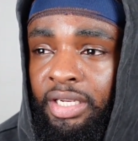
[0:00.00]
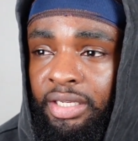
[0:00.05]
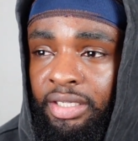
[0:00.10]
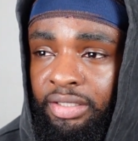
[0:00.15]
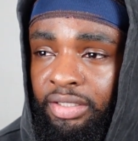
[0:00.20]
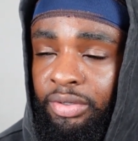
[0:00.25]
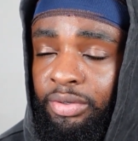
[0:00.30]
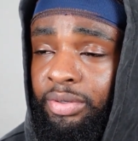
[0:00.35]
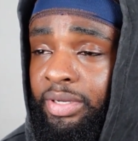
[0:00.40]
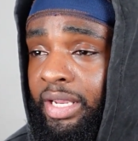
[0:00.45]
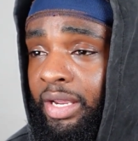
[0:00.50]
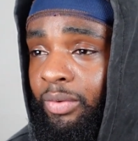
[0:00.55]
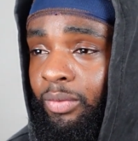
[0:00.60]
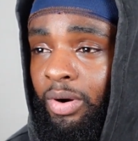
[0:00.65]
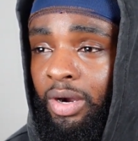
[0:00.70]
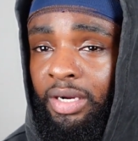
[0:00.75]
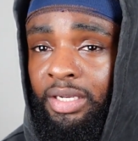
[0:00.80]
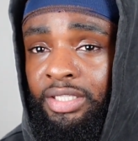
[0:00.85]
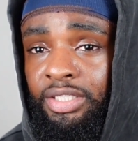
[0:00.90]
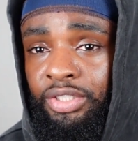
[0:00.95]
You know, you can't
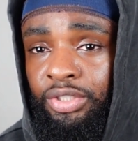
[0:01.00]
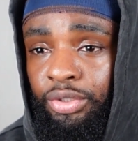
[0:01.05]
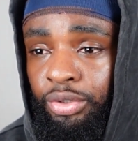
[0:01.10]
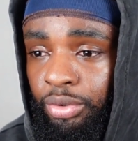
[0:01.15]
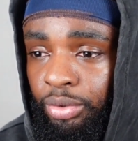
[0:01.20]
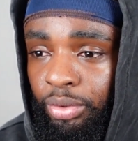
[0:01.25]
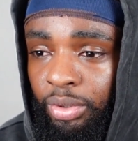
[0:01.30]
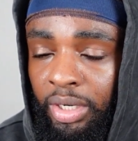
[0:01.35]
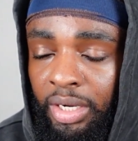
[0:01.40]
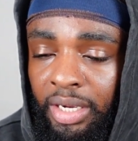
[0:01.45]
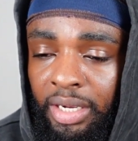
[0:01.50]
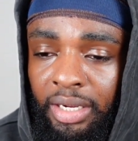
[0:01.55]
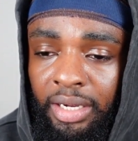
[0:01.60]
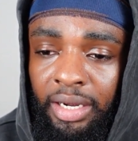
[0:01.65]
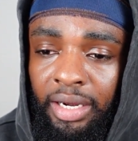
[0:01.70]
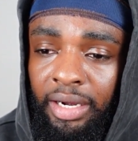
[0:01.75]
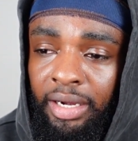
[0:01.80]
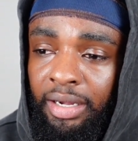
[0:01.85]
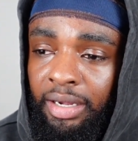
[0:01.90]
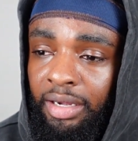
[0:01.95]
walk into
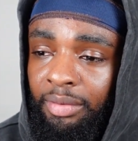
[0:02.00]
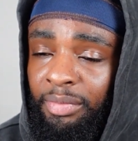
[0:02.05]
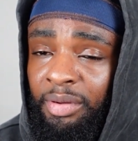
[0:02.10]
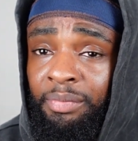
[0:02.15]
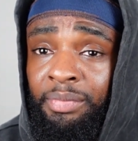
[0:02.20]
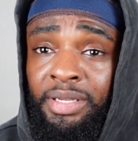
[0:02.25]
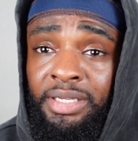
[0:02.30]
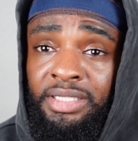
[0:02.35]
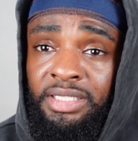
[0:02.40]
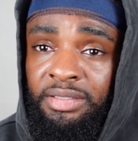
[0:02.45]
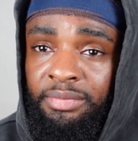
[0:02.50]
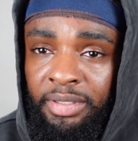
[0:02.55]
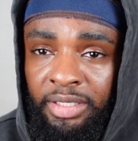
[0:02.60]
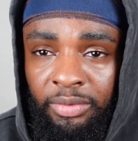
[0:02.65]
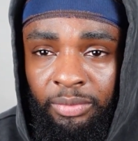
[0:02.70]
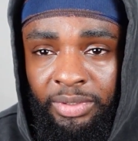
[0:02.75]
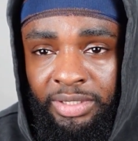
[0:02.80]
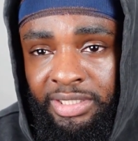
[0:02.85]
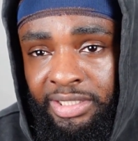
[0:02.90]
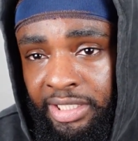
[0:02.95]
a business
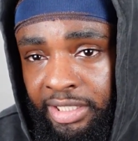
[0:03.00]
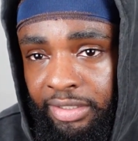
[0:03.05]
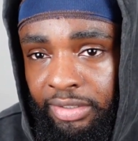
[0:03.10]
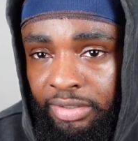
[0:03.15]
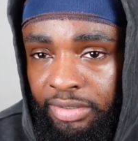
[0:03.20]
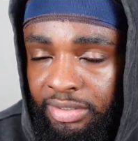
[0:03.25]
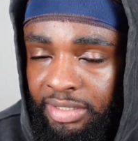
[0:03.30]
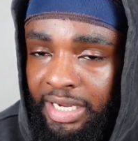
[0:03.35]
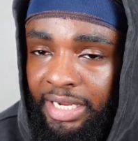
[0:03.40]
meeting with sneakers.